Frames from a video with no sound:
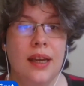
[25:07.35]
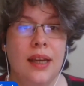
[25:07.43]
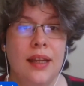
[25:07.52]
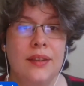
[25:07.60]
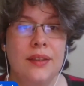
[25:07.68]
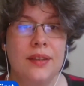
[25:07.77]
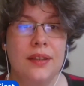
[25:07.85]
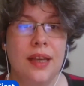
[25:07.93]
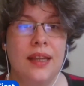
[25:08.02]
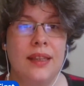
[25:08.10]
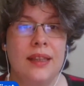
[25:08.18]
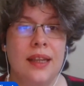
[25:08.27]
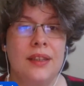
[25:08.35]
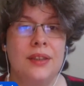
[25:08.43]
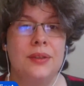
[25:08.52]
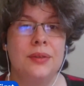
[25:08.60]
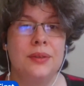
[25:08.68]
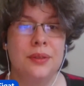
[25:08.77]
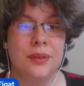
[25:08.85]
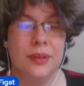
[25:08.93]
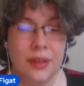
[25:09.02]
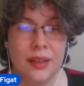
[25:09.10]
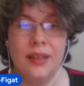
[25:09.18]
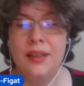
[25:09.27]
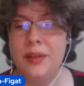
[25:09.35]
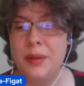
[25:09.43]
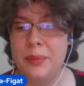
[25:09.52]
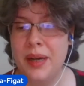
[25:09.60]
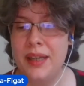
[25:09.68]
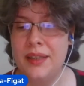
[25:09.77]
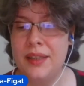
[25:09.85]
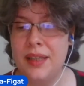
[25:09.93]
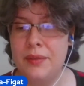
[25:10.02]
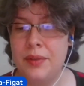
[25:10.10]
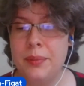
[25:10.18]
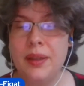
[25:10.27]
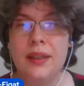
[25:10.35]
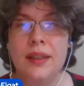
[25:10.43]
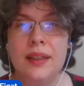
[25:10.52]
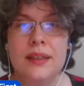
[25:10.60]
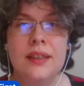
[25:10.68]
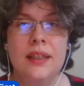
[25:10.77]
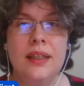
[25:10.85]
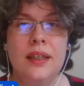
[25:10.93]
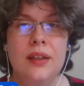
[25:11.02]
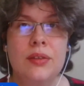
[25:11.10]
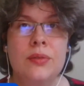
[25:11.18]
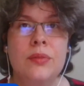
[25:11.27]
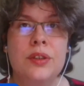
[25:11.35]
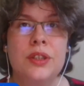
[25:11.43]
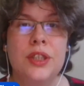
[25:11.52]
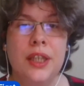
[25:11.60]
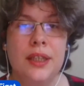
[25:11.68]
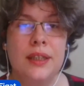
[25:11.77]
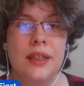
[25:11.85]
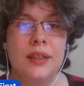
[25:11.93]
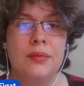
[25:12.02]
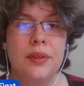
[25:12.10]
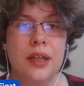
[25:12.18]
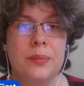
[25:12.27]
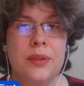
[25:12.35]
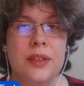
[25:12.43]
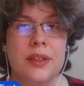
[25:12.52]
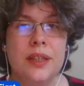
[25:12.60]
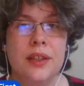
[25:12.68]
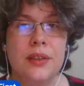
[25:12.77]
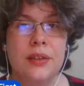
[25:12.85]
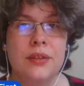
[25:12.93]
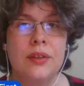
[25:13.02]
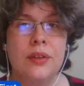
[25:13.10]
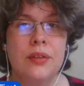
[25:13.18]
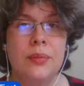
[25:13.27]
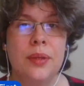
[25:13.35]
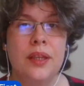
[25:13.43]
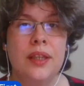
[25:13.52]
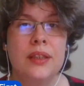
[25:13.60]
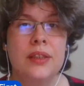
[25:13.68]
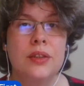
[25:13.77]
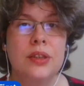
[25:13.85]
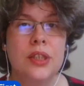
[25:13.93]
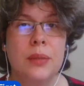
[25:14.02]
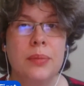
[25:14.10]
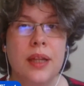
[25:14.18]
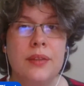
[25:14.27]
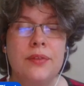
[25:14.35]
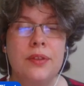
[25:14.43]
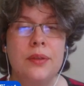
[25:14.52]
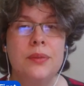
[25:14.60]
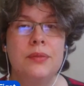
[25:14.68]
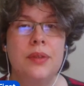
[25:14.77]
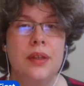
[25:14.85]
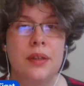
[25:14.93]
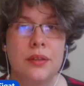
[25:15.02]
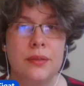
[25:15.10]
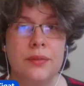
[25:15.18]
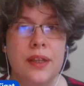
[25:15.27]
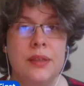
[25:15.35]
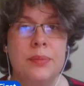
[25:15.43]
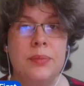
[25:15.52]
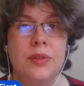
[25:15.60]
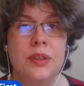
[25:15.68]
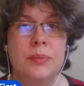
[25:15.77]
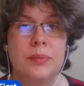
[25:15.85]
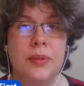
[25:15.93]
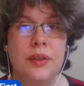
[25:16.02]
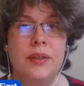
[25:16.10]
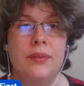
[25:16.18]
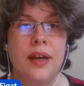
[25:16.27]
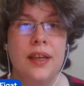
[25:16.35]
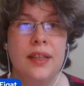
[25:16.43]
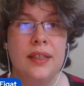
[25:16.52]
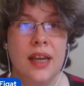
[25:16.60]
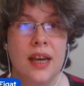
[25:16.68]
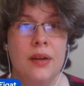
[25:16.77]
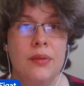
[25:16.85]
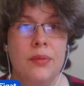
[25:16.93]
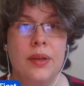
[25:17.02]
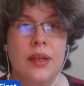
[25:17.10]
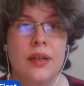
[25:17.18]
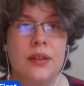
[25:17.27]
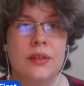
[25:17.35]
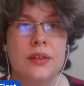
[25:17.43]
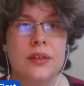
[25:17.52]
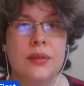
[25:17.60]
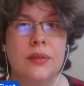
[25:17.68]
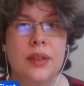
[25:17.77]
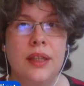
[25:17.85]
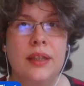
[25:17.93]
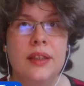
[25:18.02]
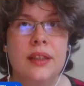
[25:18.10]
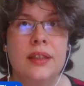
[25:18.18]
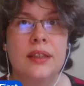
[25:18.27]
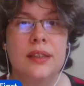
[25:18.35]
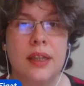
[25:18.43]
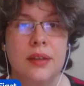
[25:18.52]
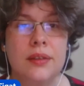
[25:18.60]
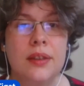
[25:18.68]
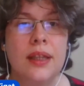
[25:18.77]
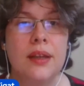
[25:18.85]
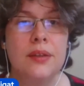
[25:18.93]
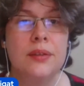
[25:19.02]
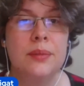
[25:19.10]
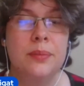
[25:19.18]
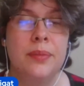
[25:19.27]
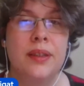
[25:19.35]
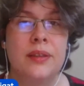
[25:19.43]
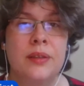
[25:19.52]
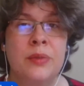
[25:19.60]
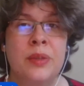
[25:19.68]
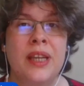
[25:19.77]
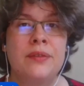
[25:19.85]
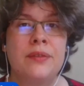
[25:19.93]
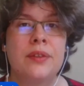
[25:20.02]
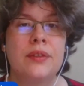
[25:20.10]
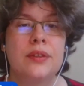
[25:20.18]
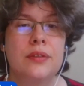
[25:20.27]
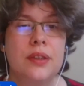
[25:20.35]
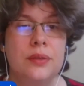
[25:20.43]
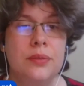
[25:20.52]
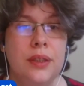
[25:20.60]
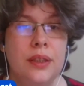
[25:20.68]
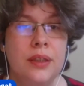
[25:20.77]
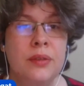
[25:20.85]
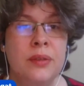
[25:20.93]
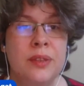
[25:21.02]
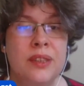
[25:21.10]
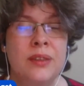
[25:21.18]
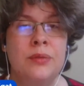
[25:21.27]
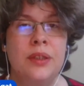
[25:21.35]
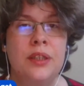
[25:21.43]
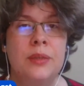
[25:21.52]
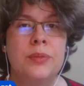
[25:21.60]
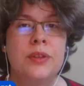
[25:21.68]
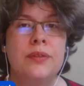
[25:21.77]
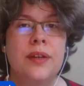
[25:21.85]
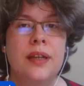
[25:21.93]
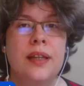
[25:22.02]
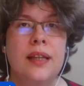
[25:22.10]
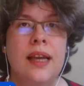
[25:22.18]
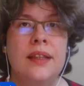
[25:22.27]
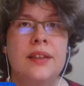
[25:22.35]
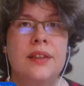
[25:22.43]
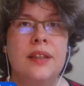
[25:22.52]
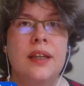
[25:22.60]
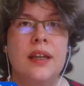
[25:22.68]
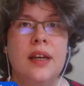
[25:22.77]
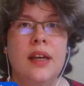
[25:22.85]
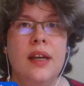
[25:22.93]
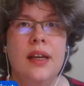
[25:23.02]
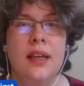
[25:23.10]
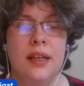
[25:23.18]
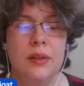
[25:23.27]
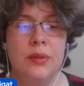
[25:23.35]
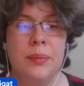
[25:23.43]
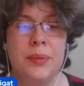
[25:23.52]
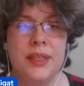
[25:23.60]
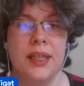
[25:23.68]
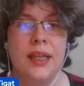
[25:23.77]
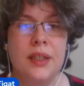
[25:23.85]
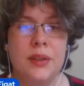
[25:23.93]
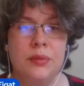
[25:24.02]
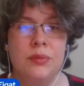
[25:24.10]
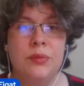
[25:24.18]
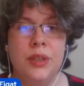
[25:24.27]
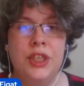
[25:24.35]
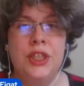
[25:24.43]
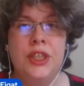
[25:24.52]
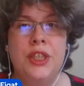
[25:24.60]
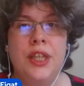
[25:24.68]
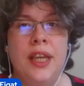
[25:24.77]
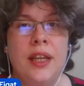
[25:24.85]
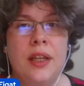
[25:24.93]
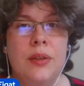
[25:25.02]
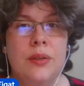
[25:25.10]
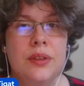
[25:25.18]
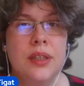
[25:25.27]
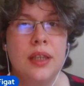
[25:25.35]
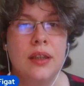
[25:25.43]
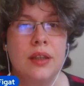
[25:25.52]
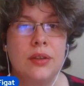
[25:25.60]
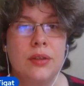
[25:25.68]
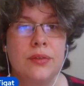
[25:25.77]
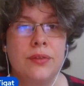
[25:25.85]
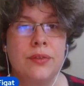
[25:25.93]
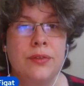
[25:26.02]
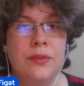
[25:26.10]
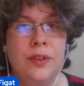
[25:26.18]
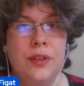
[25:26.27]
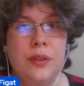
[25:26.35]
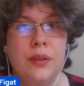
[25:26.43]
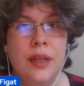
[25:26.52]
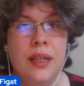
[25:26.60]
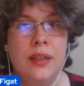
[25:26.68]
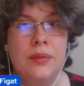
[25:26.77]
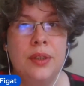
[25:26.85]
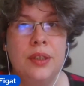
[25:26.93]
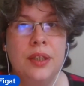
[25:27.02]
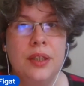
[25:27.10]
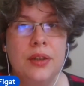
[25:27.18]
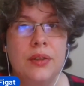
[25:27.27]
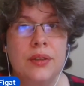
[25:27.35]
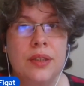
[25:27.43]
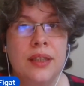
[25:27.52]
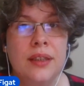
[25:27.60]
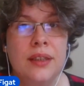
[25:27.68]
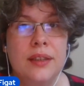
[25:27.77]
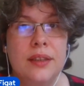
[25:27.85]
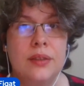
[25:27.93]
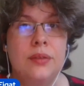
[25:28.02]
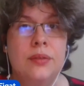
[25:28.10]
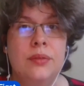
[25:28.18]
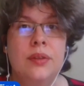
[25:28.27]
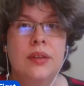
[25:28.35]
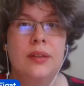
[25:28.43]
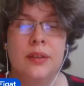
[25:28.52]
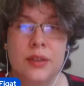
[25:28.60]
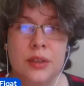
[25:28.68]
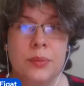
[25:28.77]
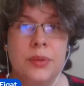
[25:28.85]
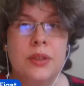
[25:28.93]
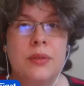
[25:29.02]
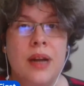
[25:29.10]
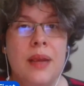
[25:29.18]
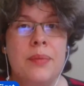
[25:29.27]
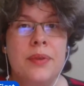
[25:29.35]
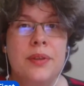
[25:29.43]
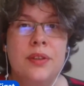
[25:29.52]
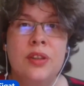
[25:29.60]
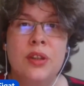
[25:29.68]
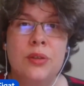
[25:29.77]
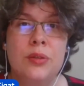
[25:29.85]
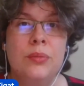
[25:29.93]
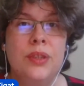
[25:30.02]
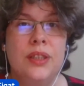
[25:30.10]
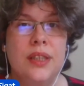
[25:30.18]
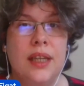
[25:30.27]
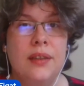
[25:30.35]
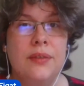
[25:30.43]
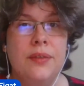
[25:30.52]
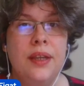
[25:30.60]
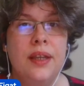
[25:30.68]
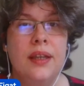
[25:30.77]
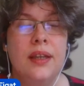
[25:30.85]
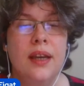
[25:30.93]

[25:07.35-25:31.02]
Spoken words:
And I'd like to remind everybody listening or watching that we are present on all the biggest social platforms. We are on Facebook, Spotify. We are also in SoundCloud, but we have also the Twitter profile and the website, which includes a lot of video and written content. So subscribe not to miss anything.